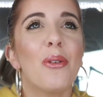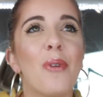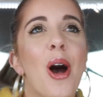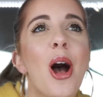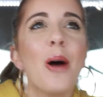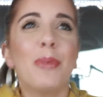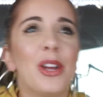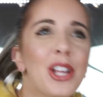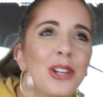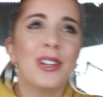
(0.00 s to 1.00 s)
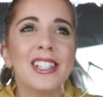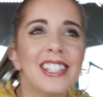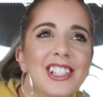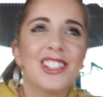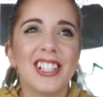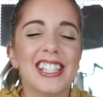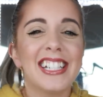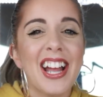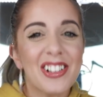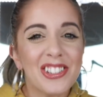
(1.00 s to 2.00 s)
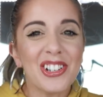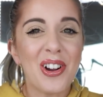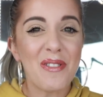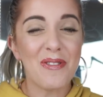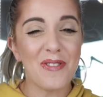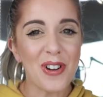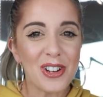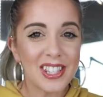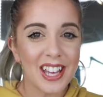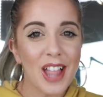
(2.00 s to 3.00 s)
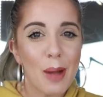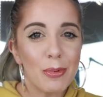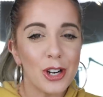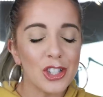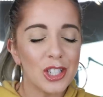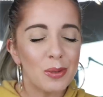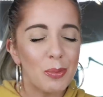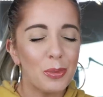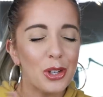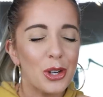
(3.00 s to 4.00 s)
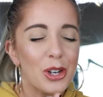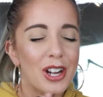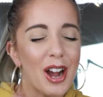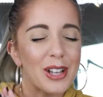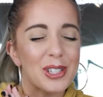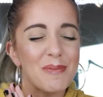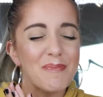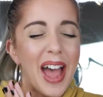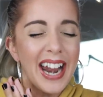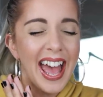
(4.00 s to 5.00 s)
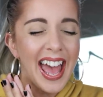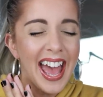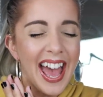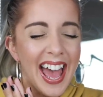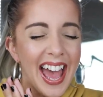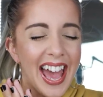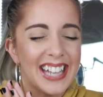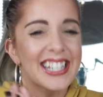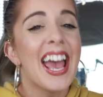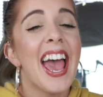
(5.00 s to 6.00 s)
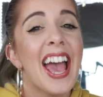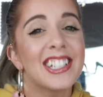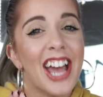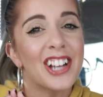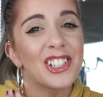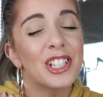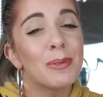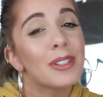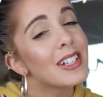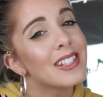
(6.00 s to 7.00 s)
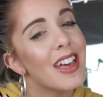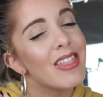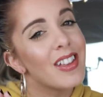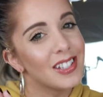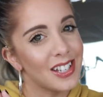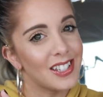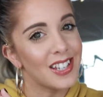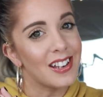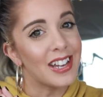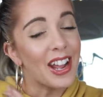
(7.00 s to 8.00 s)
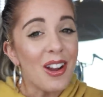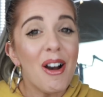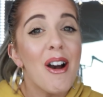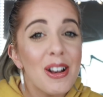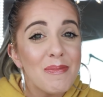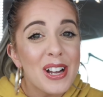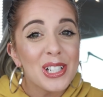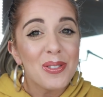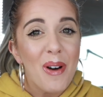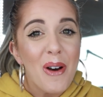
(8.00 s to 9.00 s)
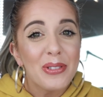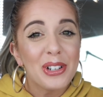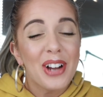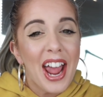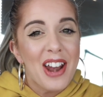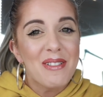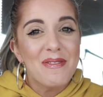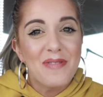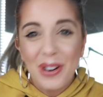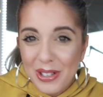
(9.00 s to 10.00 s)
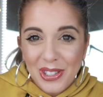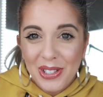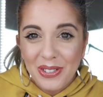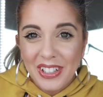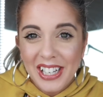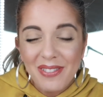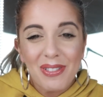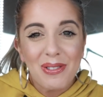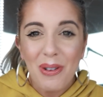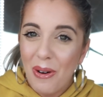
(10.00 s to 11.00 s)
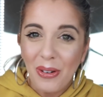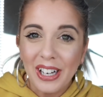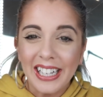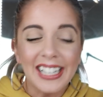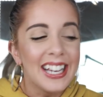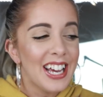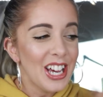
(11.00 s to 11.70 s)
Raw Beauty Kristi just announced her first collaboration with PUR Cosmetics. It's actually going to release this Sunday on my 12 year anniversary with Corey.